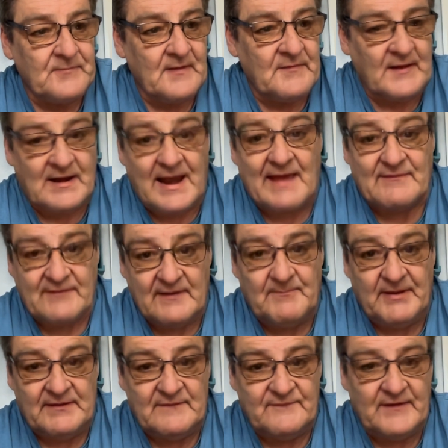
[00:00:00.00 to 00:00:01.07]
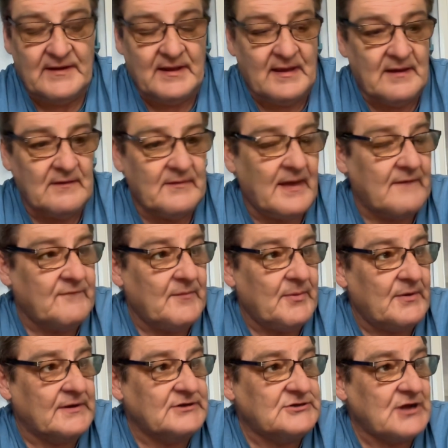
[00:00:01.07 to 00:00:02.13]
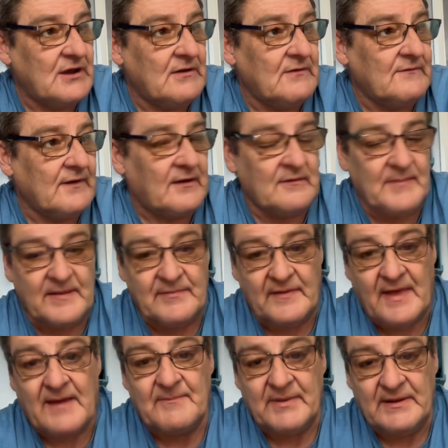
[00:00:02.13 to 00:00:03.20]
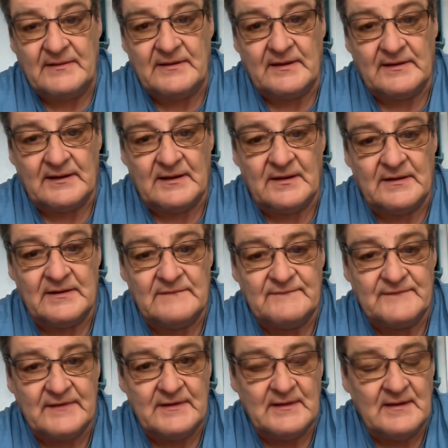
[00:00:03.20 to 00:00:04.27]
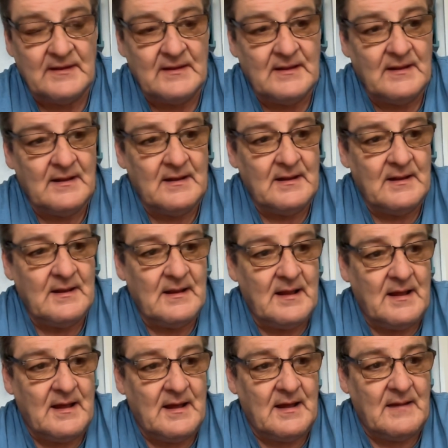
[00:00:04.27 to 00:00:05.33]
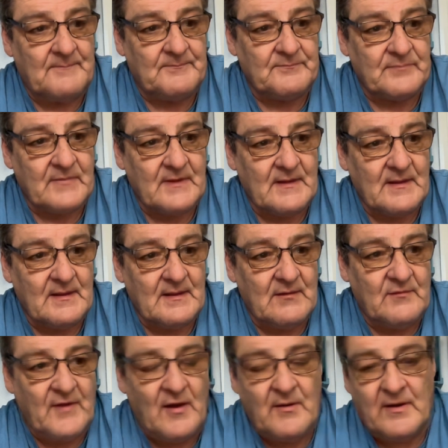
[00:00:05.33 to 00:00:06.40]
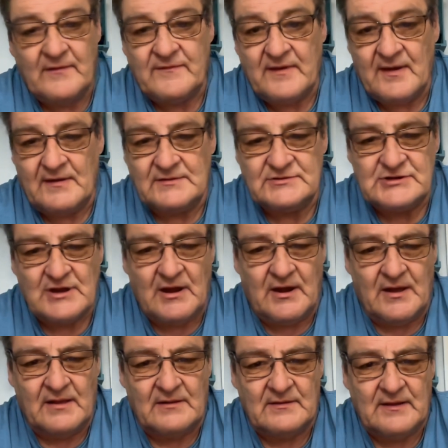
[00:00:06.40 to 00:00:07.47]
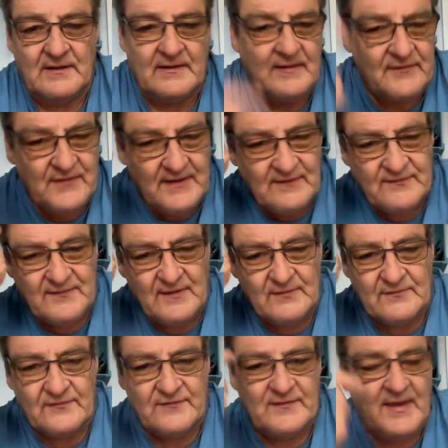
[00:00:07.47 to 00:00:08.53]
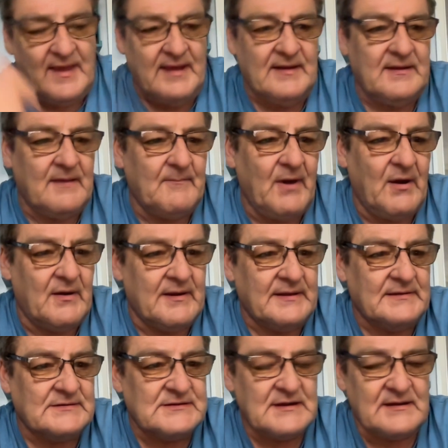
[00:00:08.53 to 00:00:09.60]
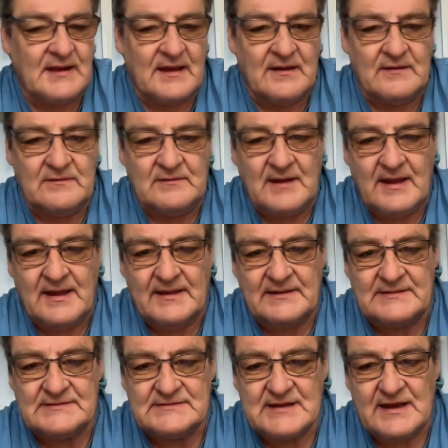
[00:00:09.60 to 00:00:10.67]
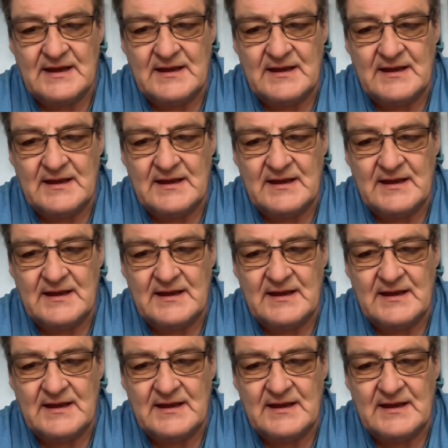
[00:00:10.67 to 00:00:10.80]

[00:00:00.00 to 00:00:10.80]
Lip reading: The classic bit of video that everybody shows. I can remember that being done live. Although I was a young child, yeah, things still sit in your mind, you know, and